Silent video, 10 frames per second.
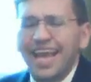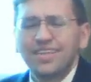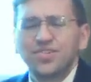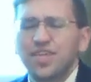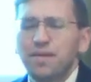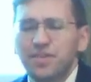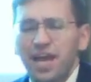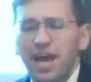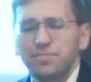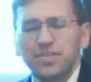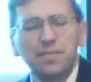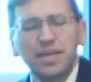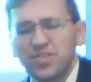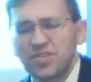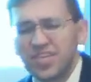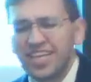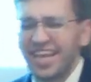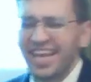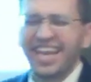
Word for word: And sometimes he may succeed